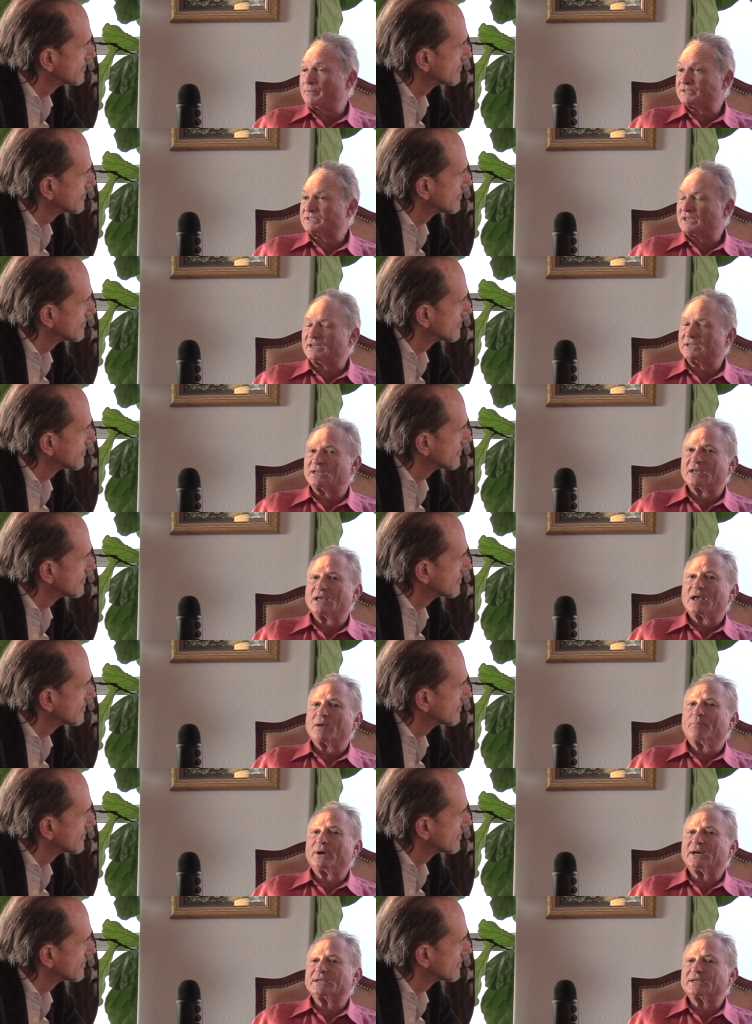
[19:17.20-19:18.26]
Speaker 1: Amazon,
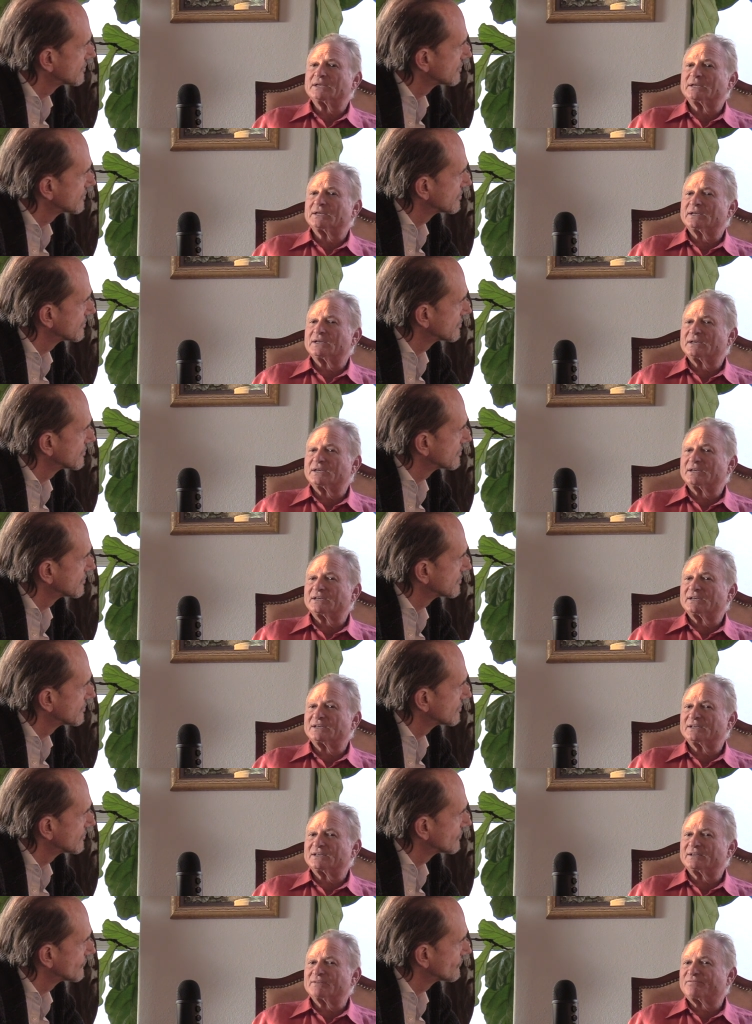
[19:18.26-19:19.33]
but
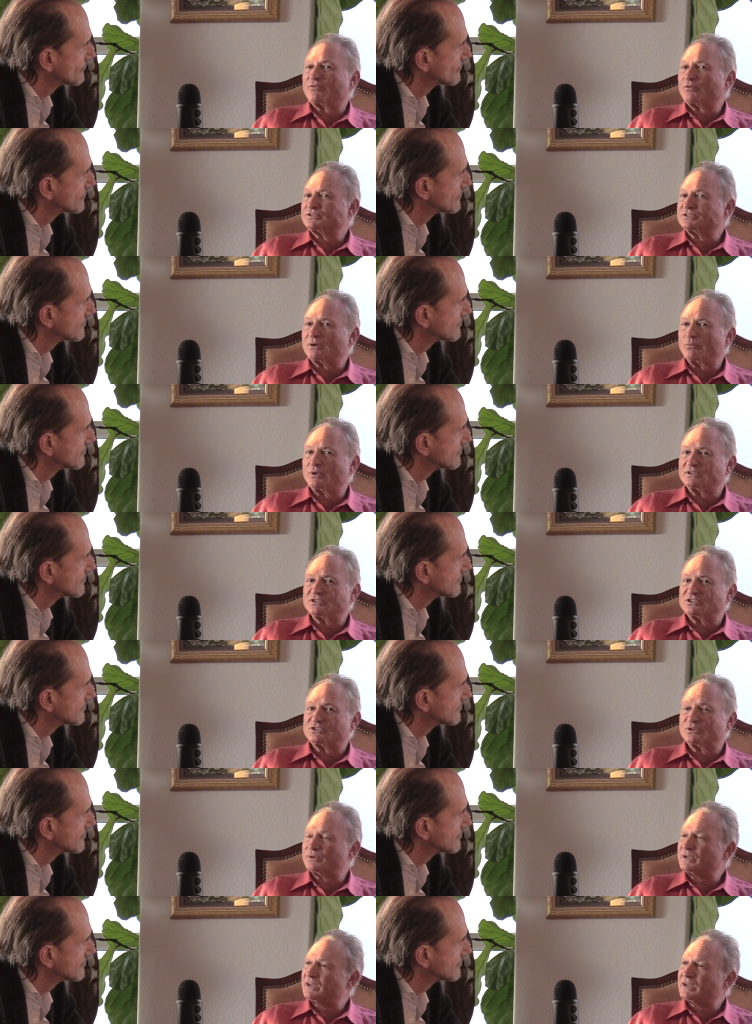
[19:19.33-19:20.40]
for someone
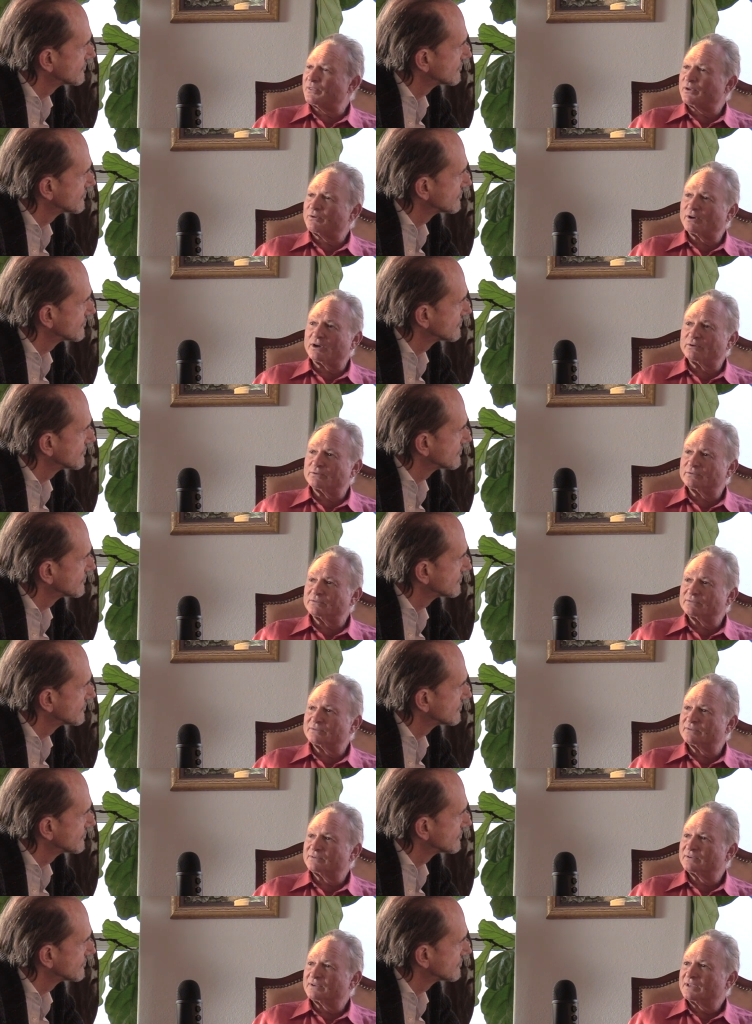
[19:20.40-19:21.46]
just doing it on their
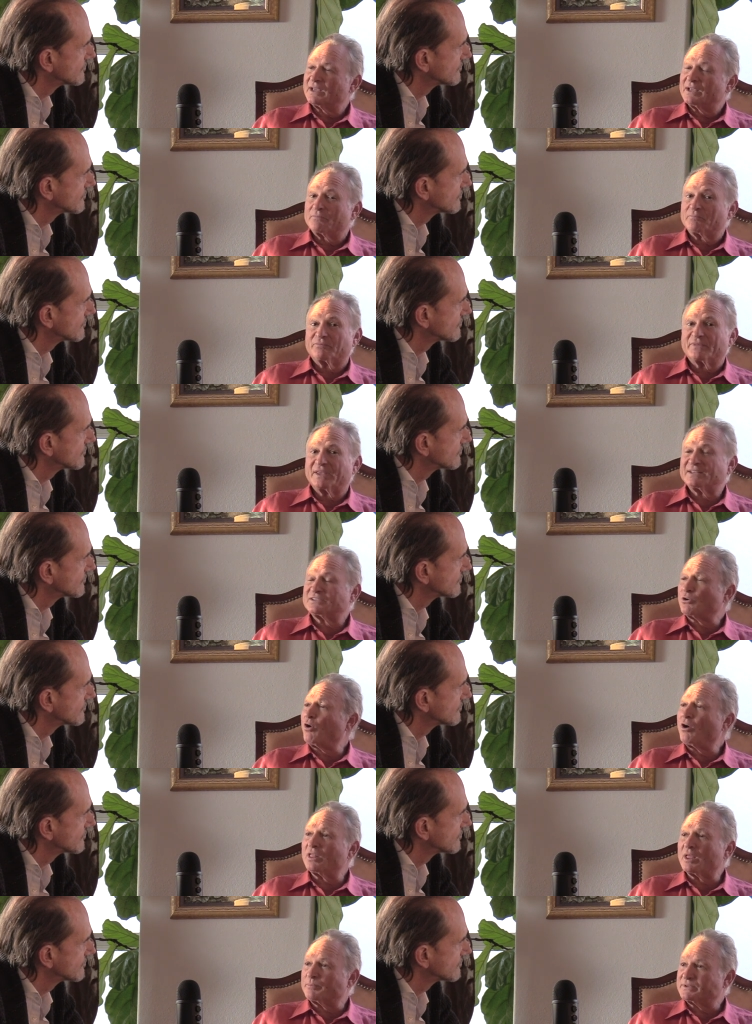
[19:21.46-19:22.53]
own it's
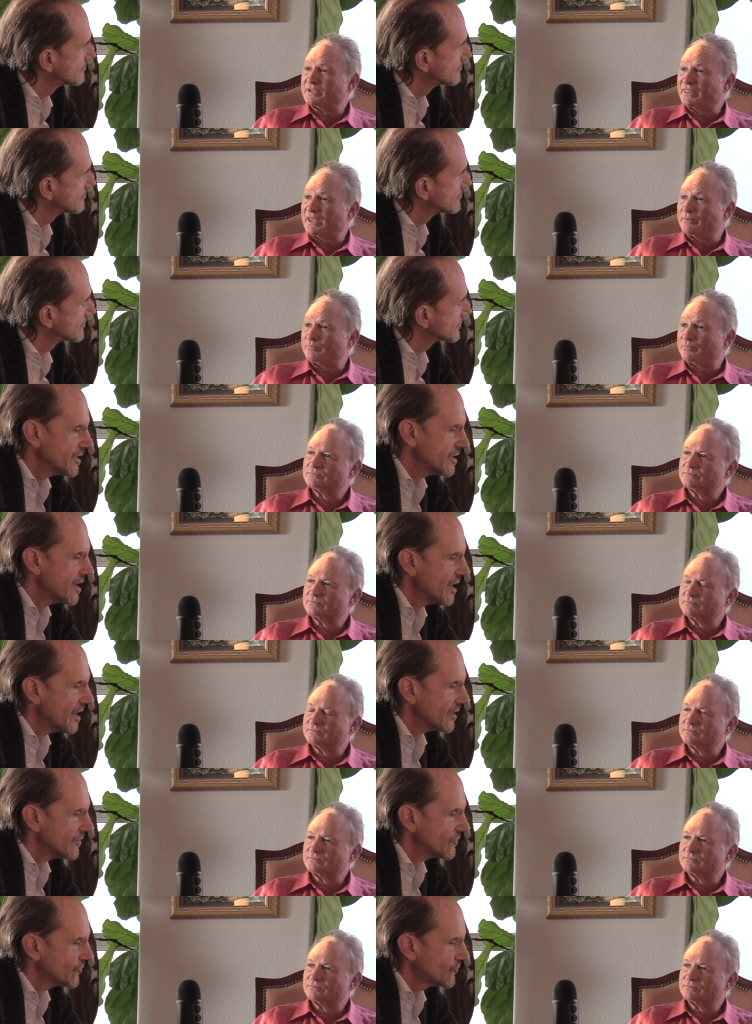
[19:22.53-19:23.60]
all up to them.
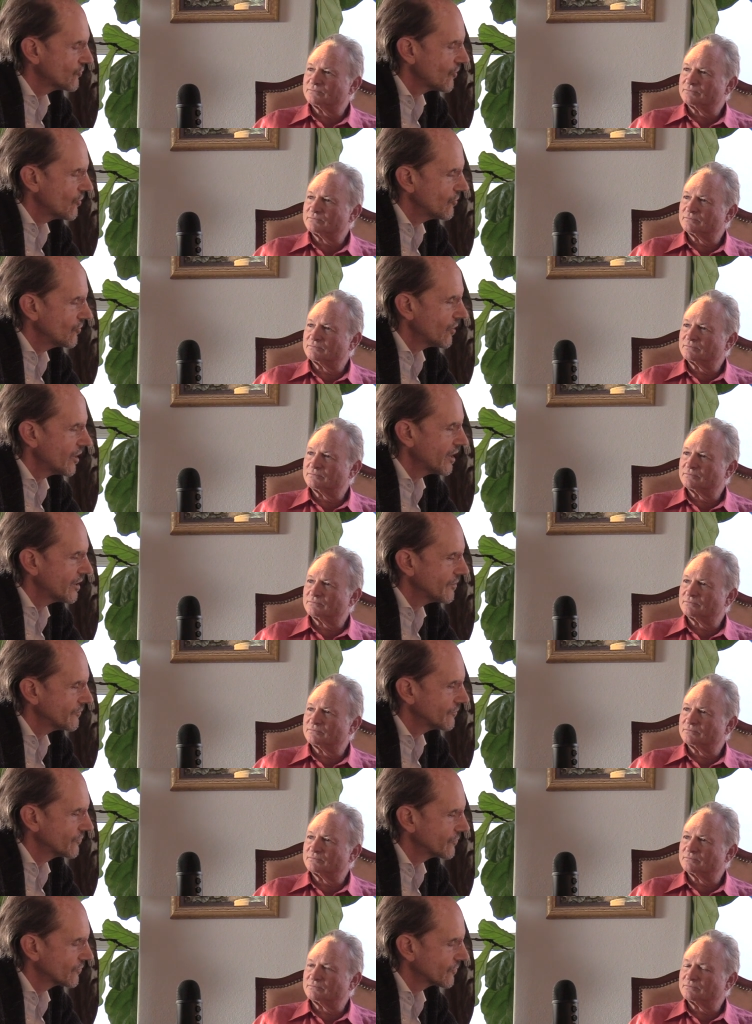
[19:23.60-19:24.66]
Speaker 2: Yeah. So
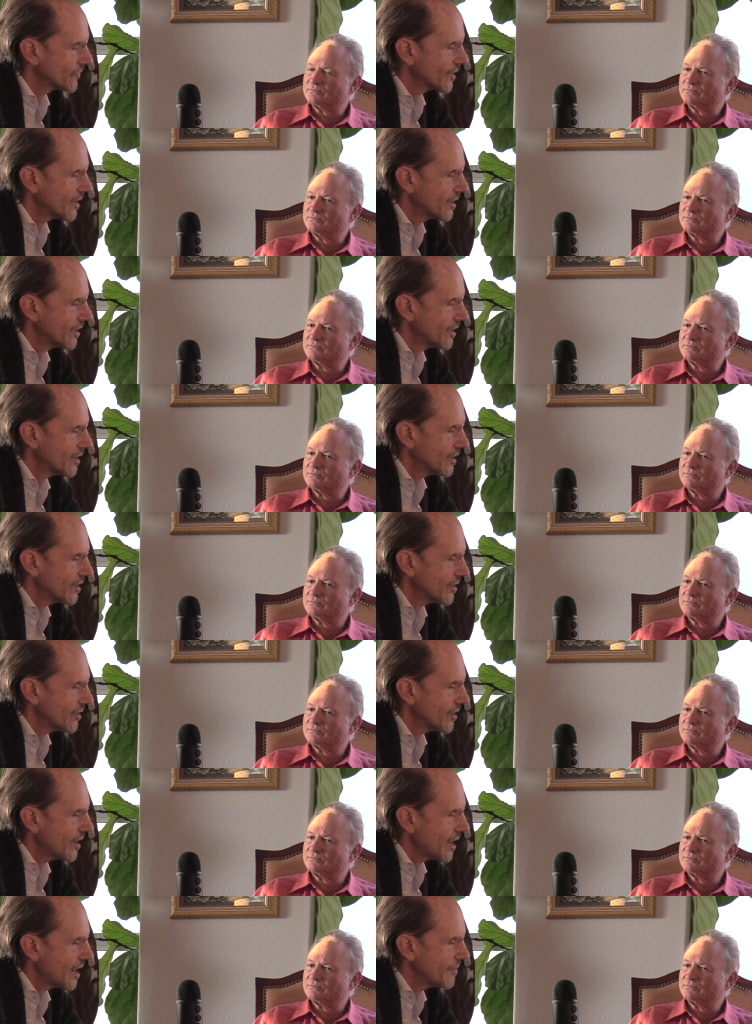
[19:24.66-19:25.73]
um,
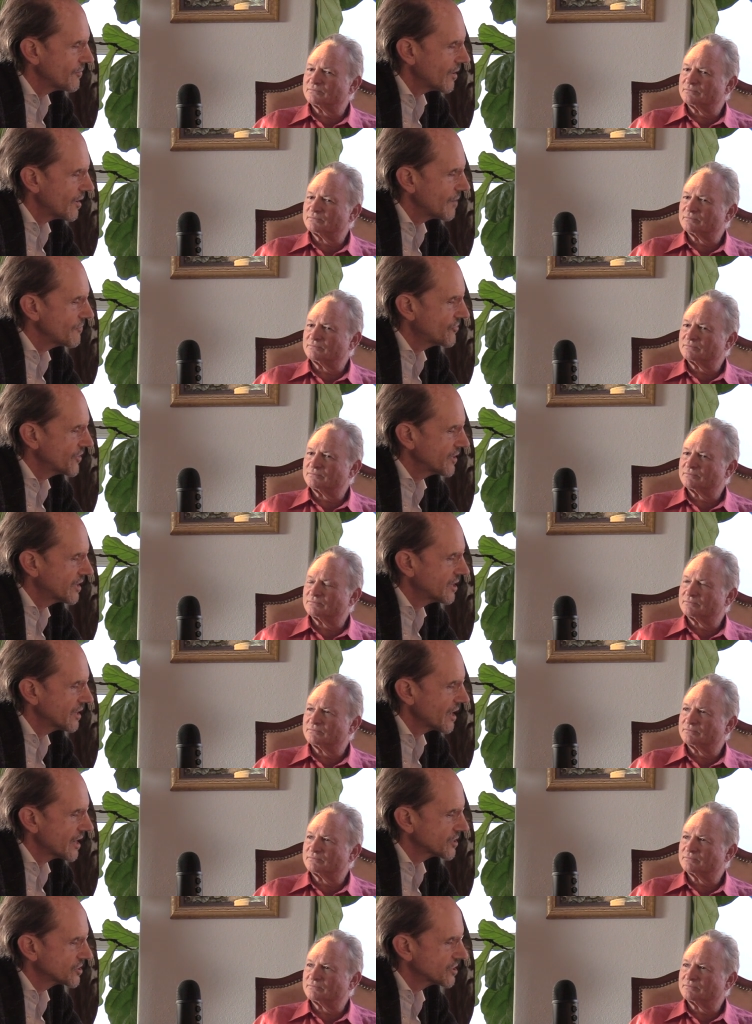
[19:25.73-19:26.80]
I'm, I'm
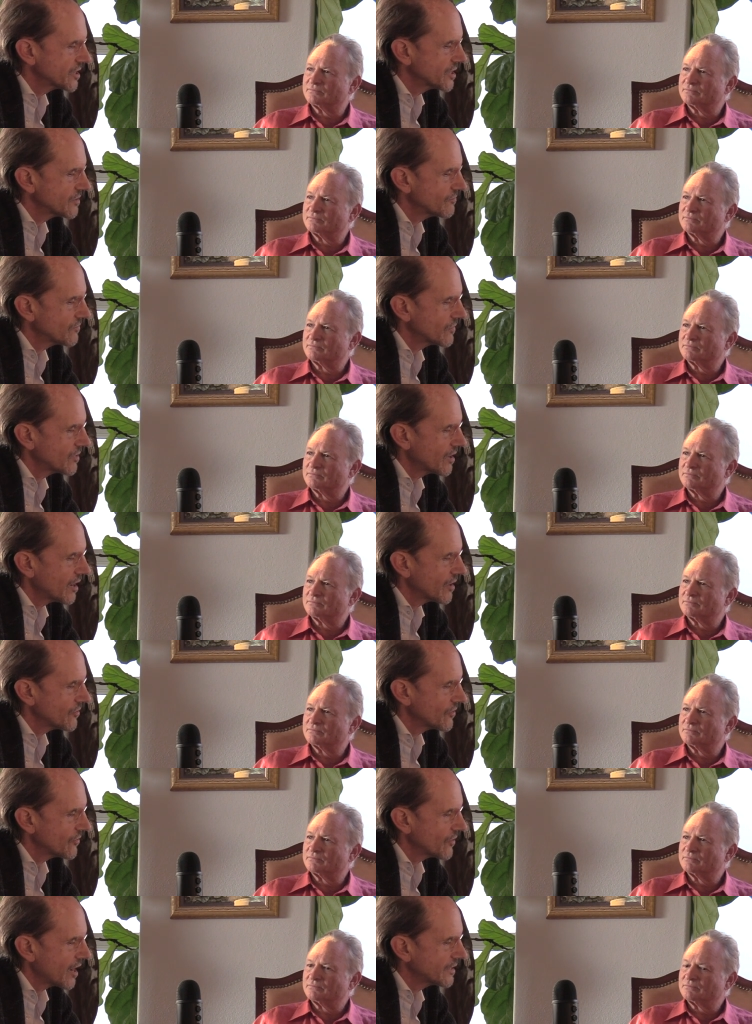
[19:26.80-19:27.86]
thinking actually,
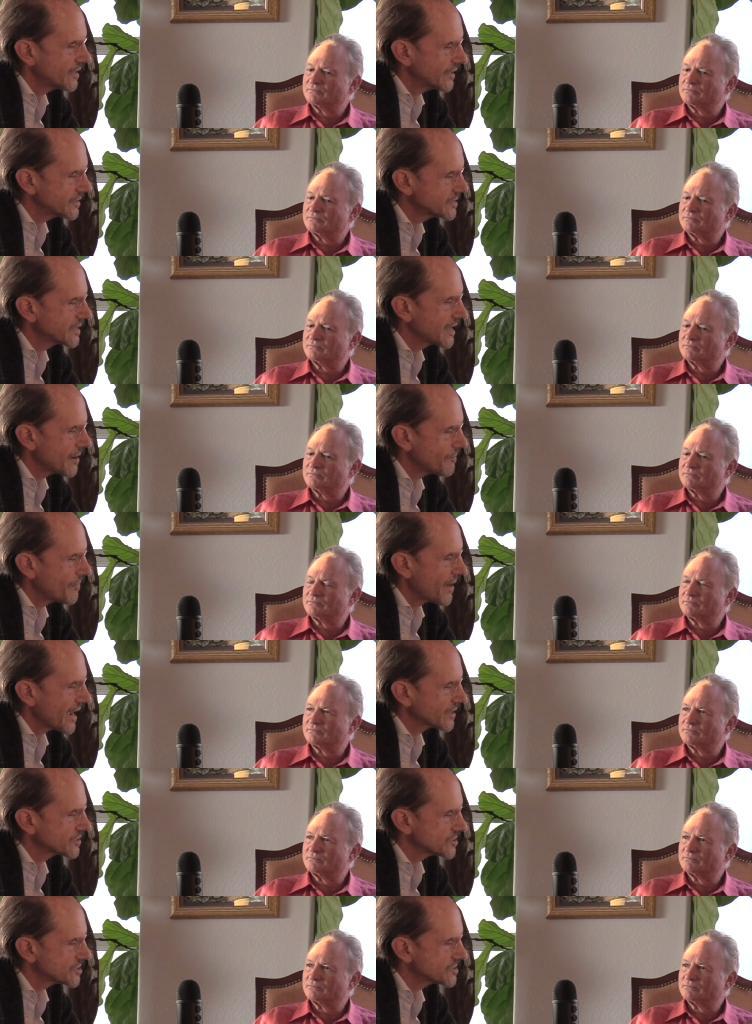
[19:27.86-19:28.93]
I'd like to get
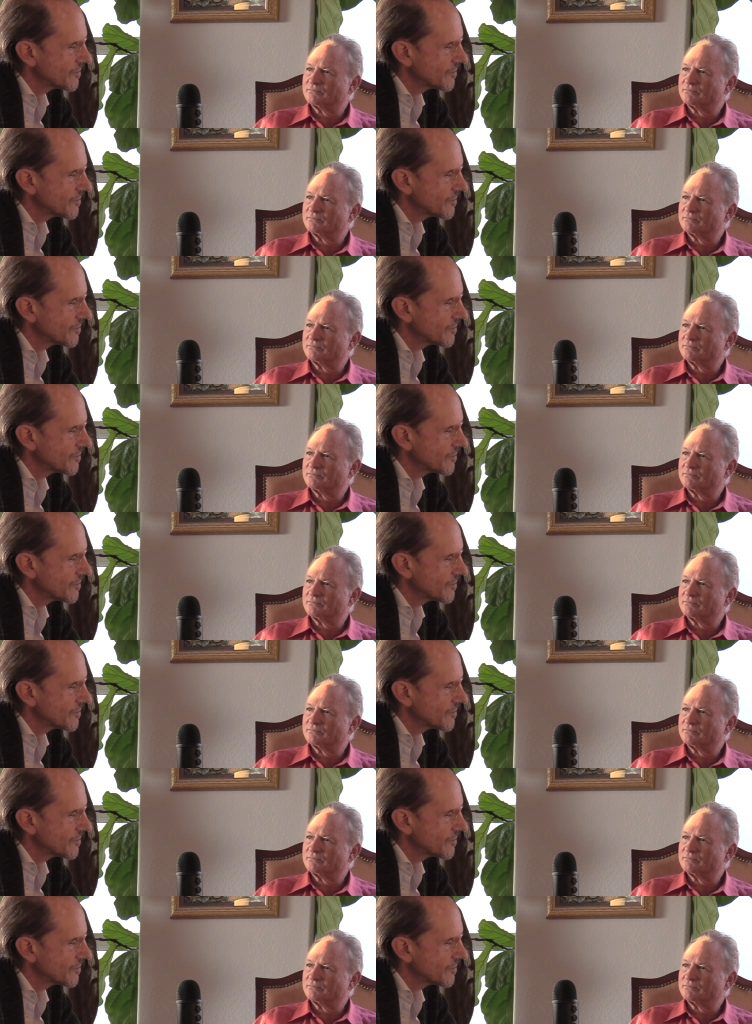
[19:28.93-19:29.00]
back to